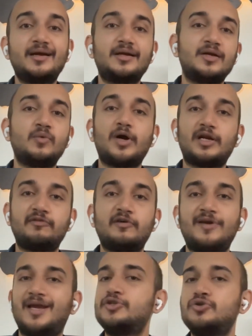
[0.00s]
it in whatever
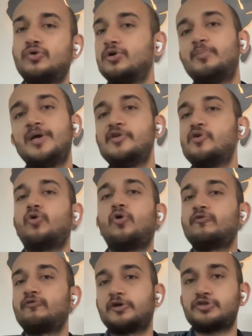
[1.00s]
way and you could build your
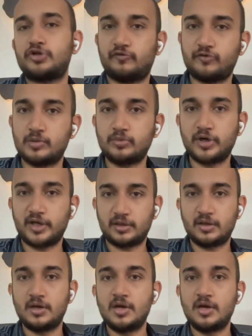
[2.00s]
own version of onboarding,